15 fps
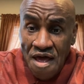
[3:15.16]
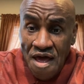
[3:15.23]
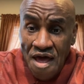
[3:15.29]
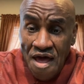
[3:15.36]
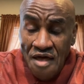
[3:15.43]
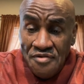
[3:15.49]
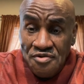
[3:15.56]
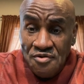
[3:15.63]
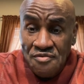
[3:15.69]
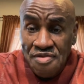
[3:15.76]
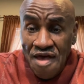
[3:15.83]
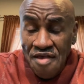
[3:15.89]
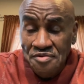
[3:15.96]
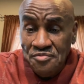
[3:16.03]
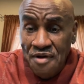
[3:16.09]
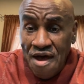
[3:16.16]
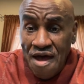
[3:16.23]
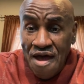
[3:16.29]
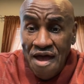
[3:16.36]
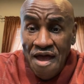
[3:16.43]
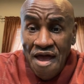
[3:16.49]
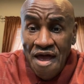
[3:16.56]
And so that's
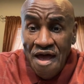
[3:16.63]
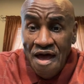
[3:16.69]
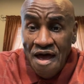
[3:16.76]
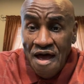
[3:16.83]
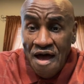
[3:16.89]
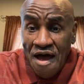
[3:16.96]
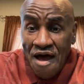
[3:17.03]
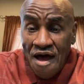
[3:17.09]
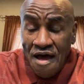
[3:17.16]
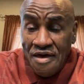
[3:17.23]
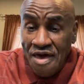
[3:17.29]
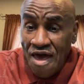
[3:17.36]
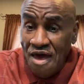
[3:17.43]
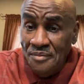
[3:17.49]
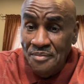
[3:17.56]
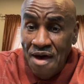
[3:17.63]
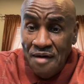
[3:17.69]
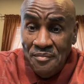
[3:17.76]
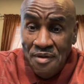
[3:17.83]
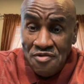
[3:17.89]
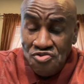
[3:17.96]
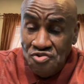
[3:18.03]
why I came back
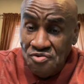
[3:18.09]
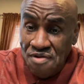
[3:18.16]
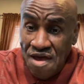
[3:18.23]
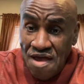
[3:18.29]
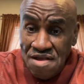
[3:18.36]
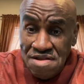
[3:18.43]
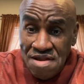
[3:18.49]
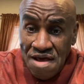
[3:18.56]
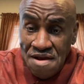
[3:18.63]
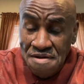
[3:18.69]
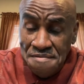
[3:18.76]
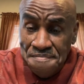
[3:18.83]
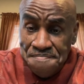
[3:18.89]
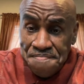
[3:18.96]
about 2 days later.